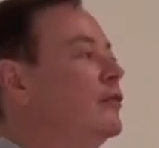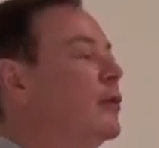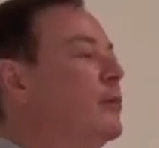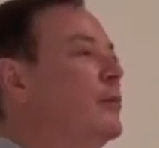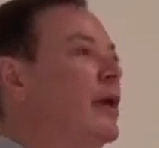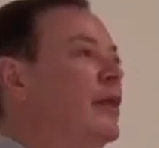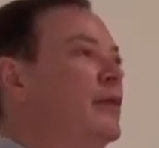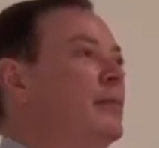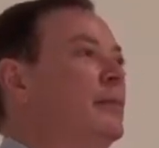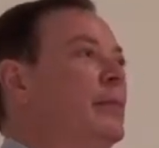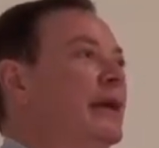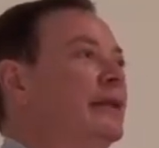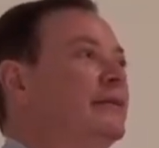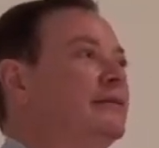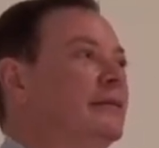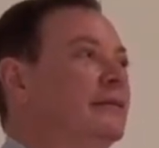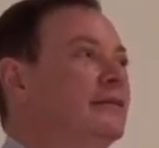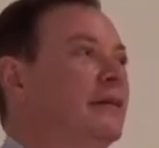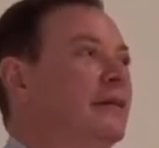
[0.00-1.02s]
Well, as her
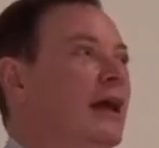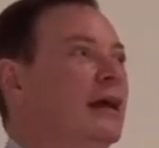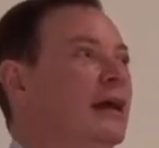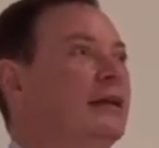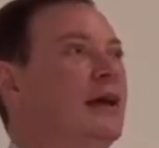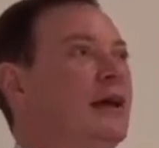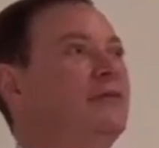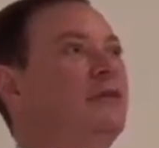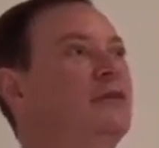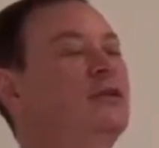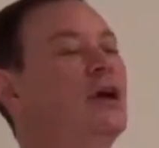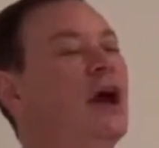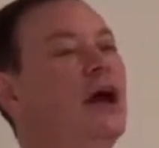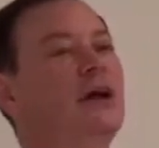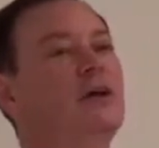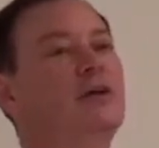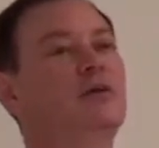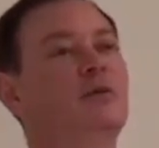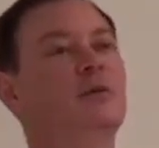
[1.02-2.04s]
mother Betsy said, to
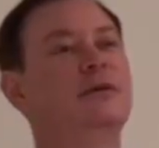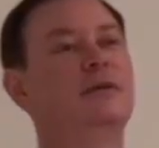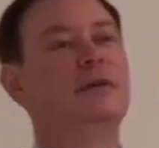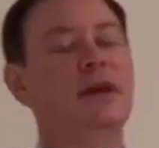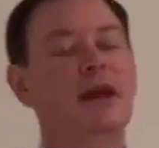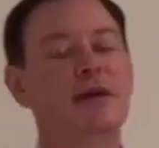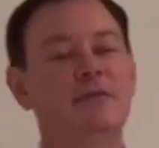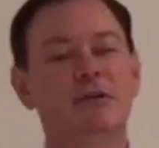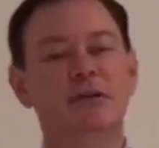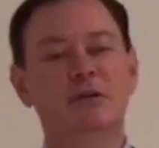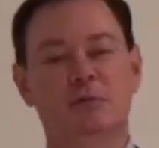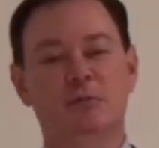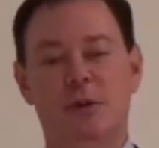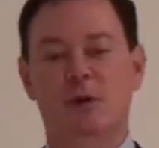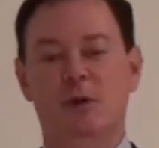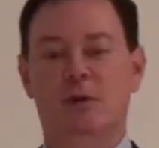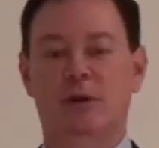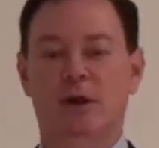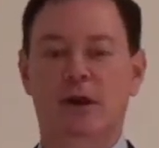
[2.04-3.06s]
have a child who has
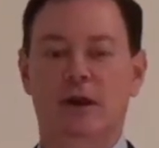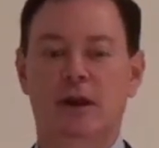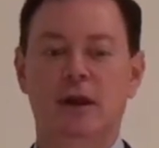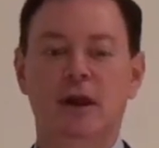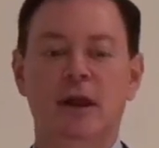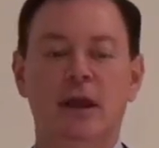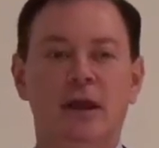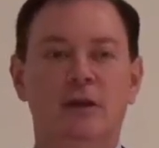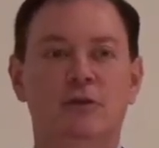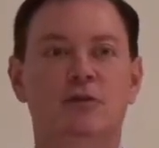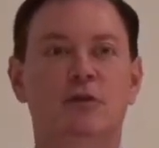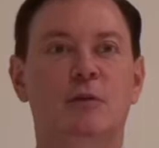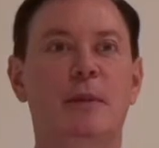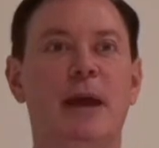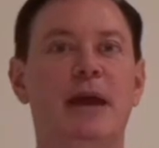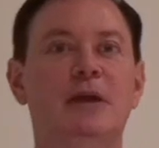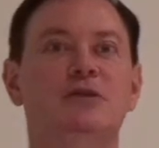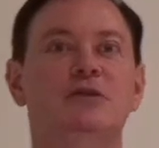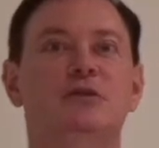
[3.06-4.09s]
never spoken
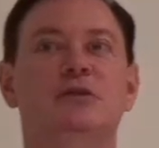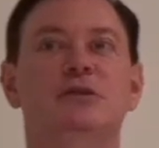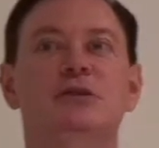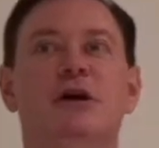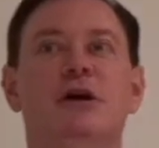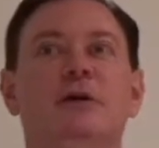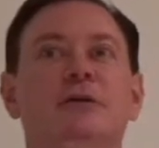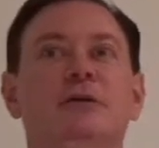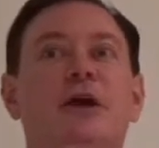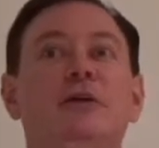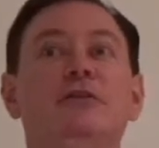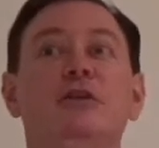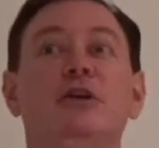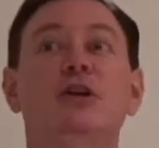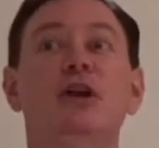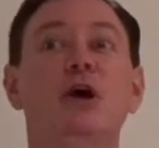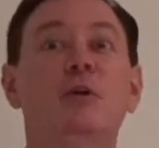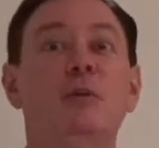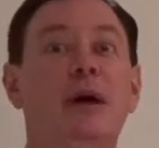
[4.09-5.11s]
is to imagine your
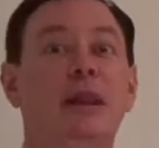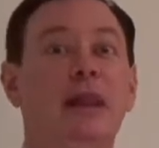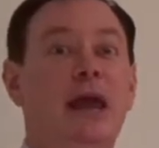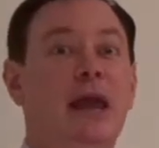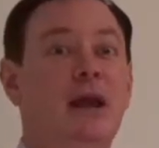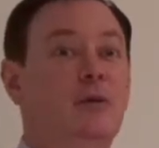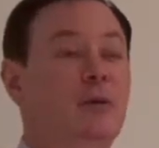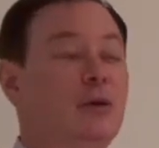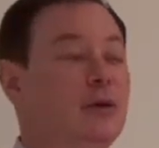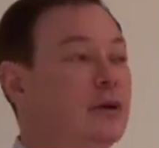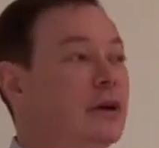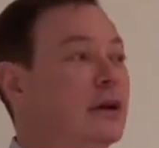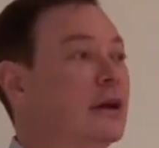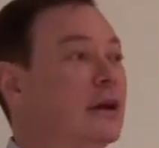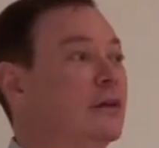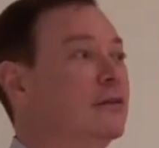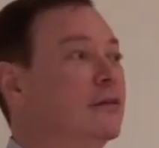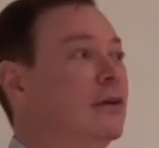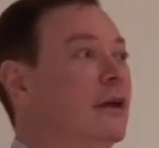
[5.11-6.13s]
child doesn't know what
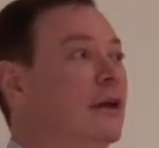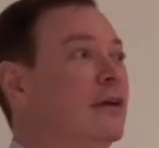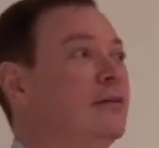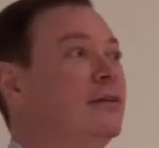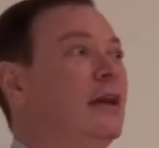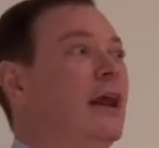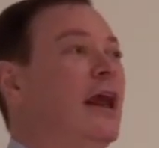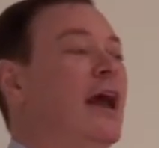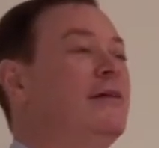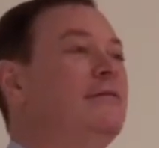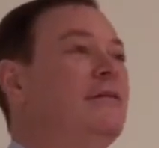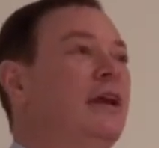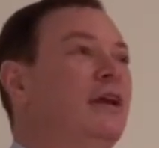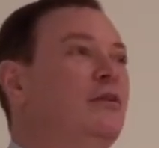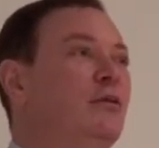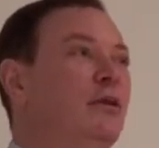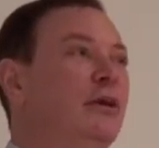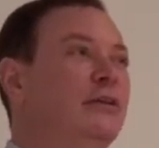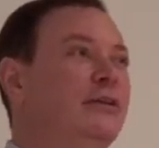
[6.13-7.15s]
language is and doesn't
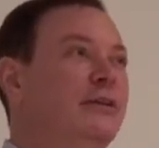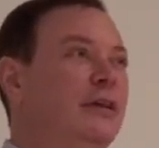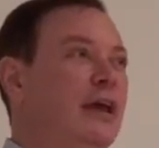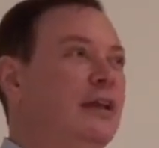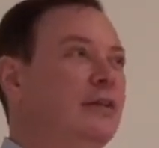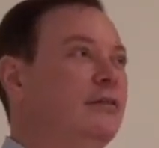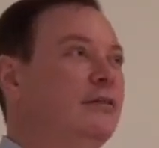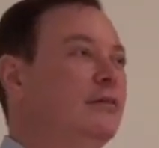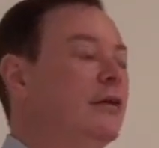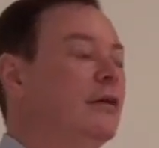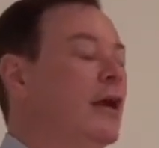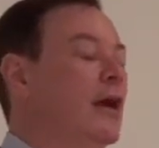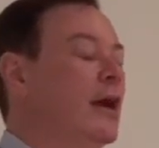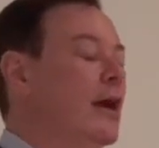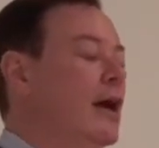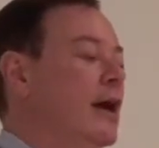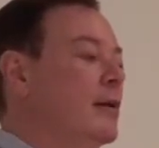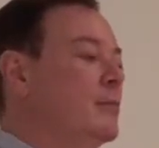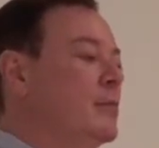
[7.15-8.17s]
have any real
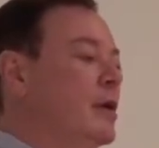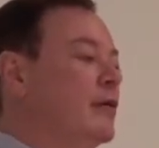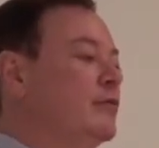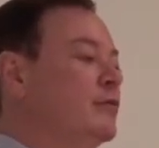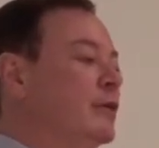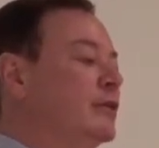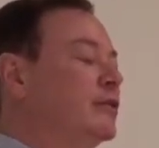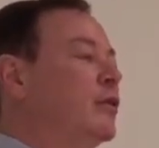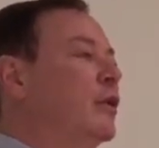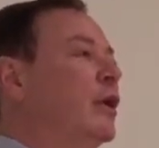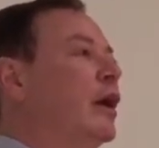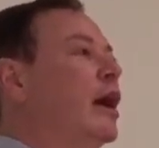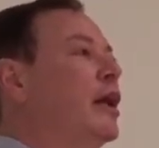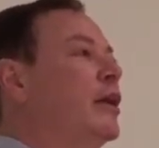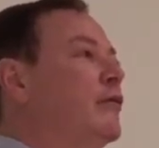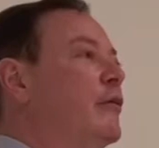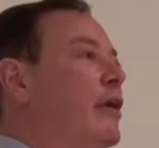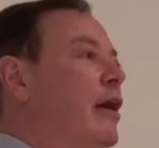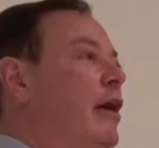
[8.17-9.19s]
sense of what's
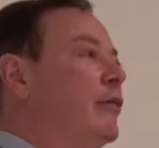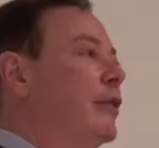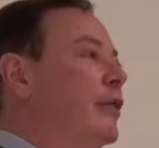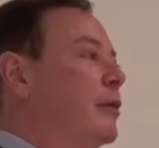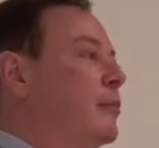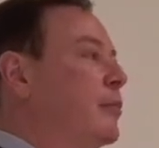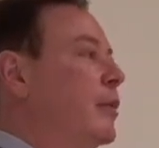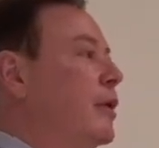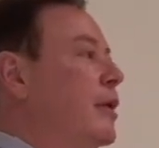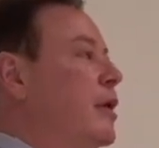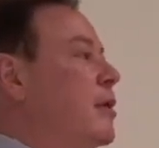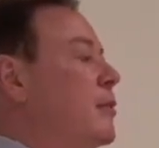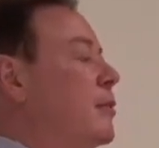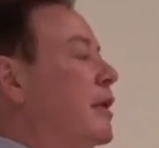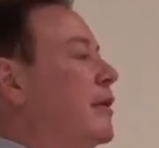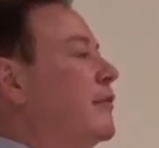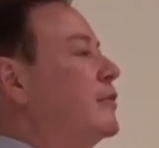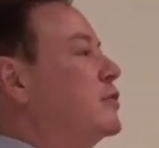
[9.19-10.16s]
going on around them.